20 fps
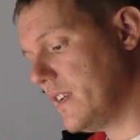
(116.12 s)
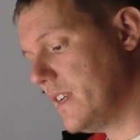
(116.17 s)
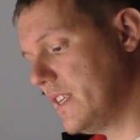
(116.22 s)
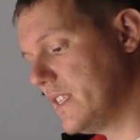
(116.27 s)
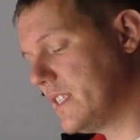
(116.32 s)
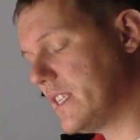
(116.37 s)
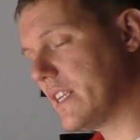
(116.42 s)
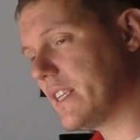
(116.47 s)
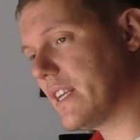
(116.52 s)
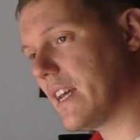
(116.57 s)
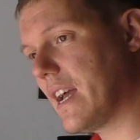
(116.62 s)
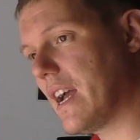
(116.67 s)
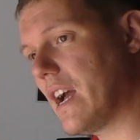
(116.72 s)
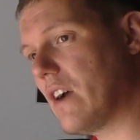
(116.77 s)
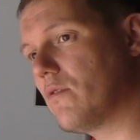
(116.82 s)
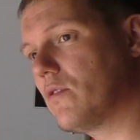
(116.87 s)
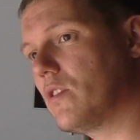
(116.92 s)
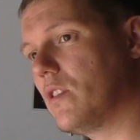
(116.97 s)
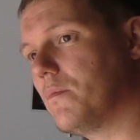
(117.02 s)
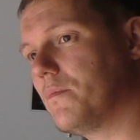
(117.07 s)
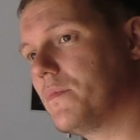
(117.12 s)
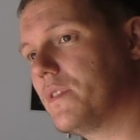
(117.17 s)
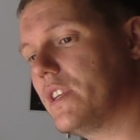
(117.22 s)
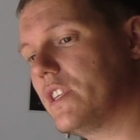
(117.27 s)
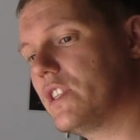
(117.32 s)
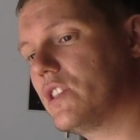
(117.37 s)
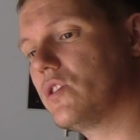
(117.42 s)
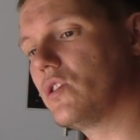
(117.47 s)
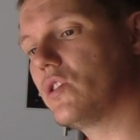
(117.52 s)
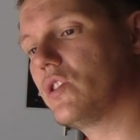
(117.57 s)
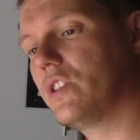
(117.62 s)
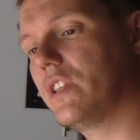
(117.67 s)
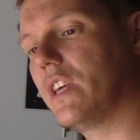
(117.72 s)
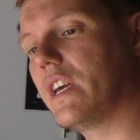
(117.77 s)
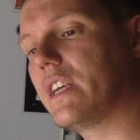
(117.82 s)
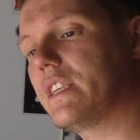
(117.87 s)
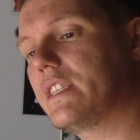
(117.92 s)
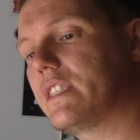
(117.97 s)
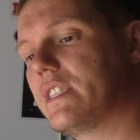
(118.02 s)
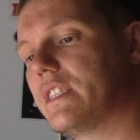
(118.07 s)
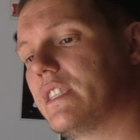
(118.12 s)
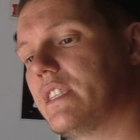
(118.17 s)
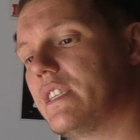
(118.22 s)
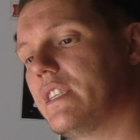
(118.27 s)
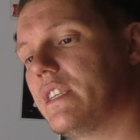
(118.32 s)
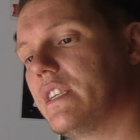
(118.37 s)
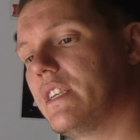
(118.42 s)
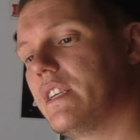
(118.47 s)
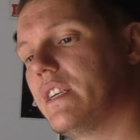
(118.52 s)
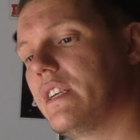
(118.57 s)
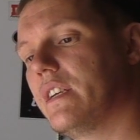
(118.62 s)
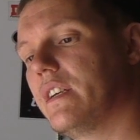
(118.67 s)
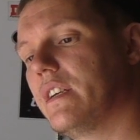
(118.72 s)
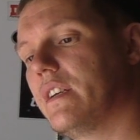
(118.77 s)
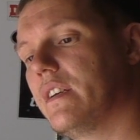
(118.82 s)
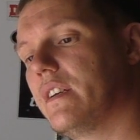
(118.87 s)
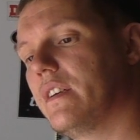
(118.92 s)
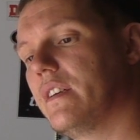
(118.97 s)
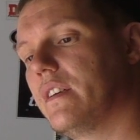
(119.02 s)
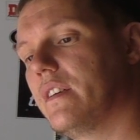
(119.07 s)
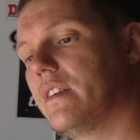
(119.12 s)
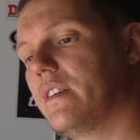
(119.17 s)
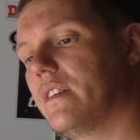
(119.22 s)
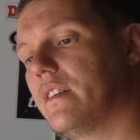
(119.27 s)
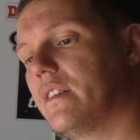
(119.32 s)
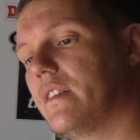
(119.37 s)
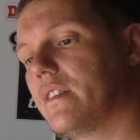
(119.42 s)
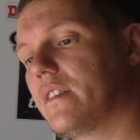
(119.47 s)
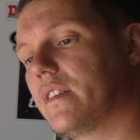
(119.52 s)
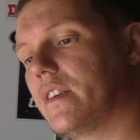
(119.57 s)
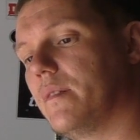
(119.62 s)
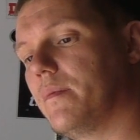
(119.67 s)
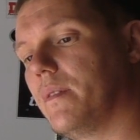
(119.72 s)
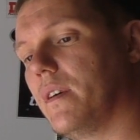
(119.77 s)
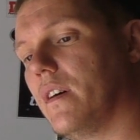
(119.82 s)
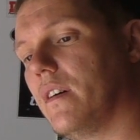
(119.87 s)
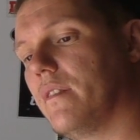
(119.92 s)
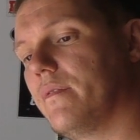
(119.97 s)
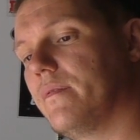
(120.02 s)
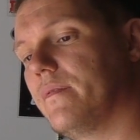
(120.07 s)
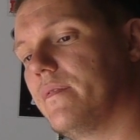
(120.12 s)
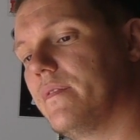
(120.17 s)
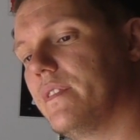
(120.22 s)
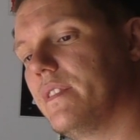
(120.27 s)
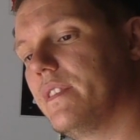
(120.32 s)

He said, how come this does this? Come on.